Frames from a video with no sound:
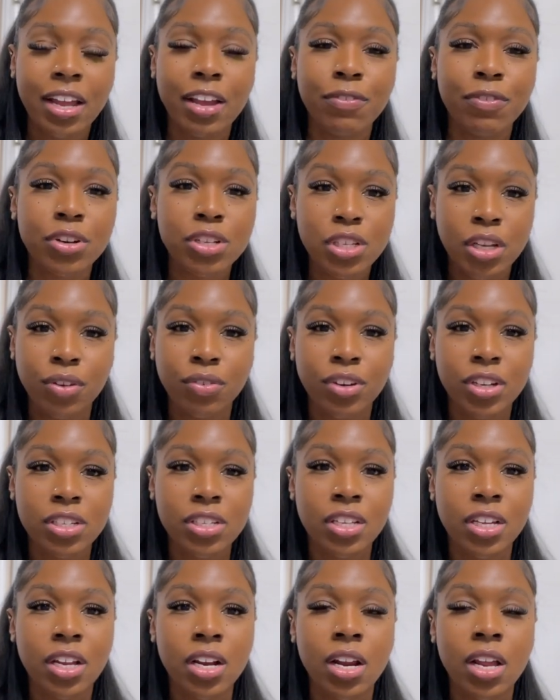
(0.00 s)
And for some
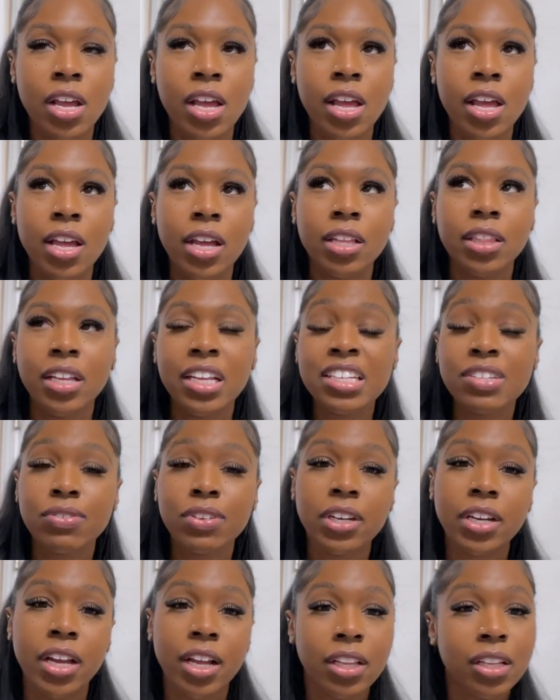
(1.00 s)
reason, these
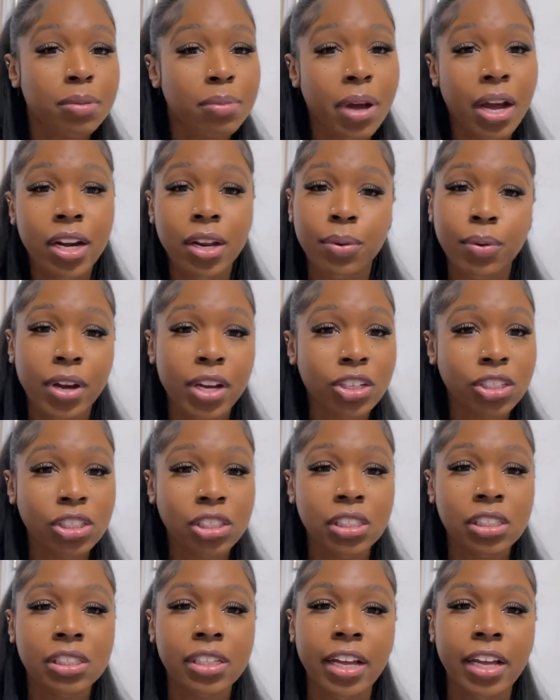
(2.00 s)
vanilla body washes,